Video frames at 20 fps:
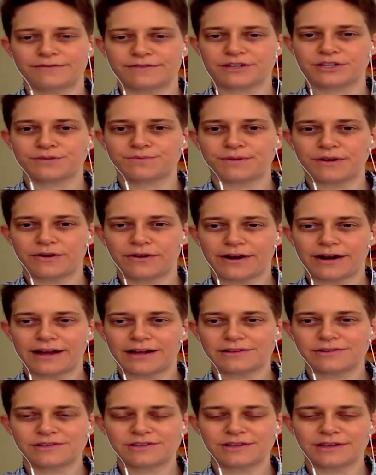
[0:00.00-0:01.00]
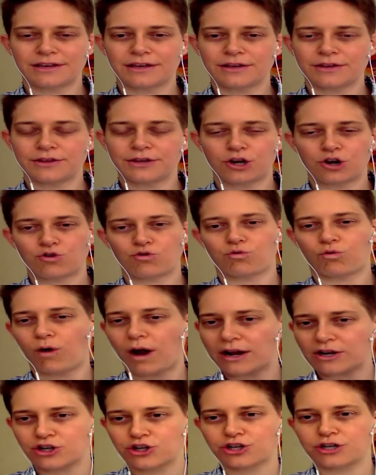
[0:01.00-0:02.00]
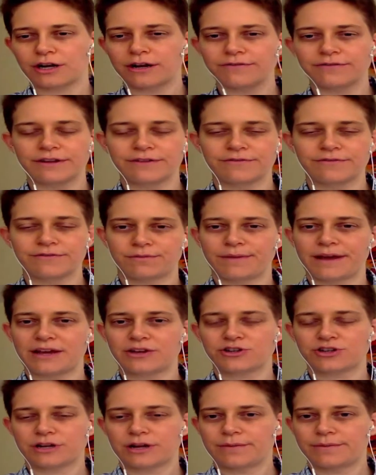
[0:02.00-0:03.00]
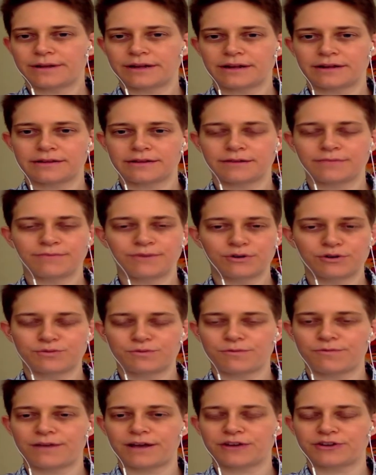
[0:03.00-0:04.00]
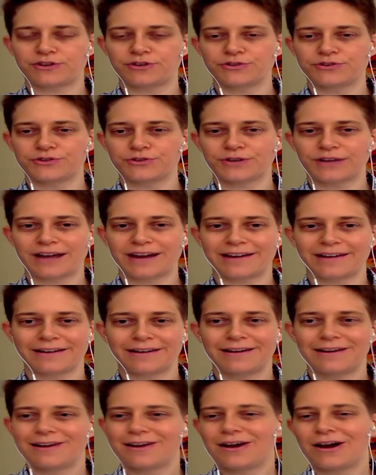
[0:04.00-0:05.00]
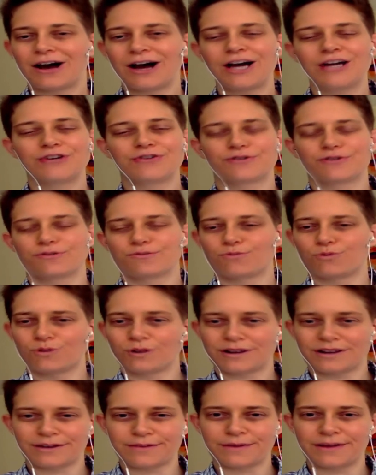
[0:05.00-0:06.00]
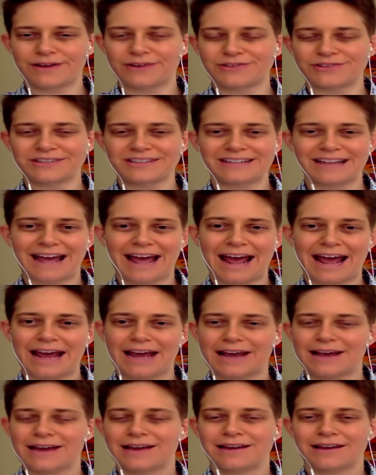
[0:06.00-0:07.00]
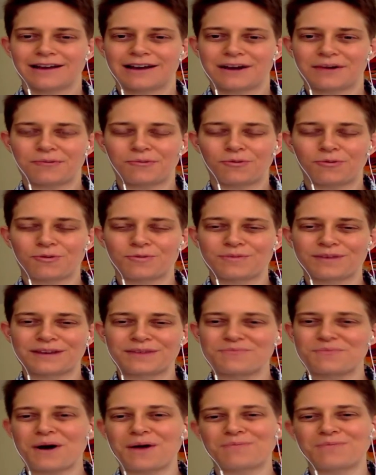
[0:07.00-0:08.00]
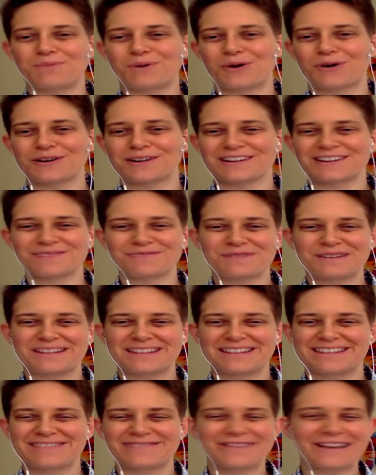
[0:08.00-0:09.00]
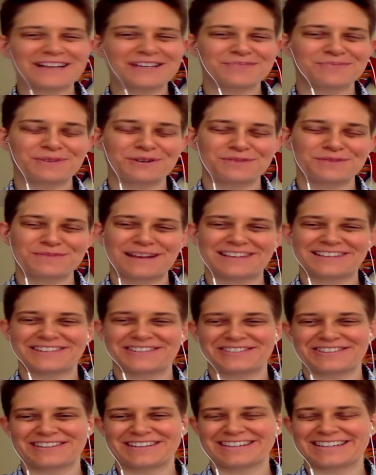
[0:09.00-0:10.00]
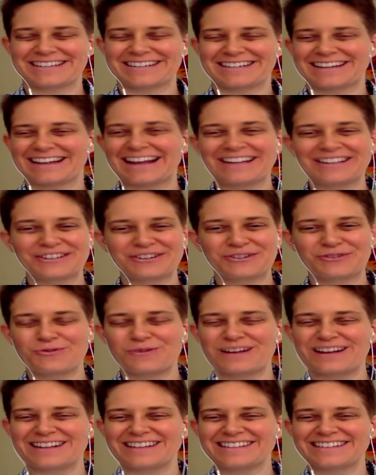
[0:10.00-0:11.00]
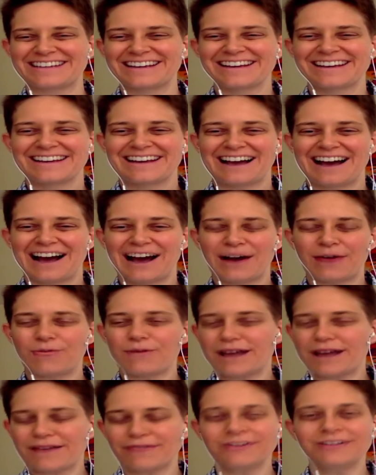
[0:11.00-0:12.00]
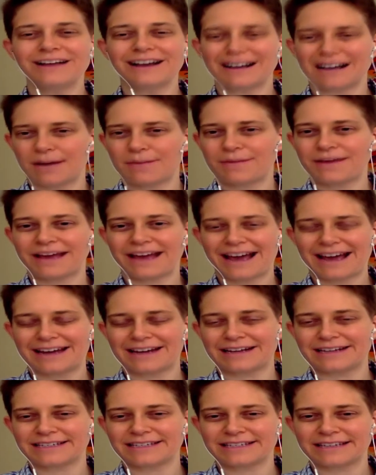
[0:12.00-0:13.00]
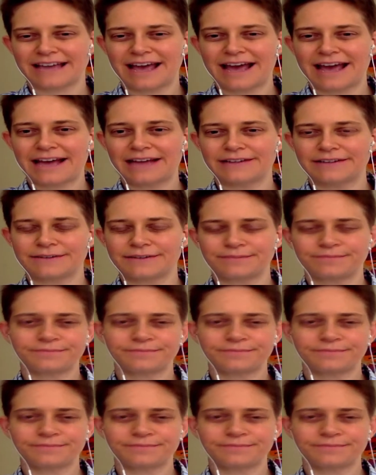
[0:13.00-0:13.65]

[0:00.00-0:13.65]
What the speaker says: experienced the crush of information. I mean, I think most professionals are getting 100 or more emails a day. We're being bombarded with Facebook messages and tweets. We have a lot coming at us. And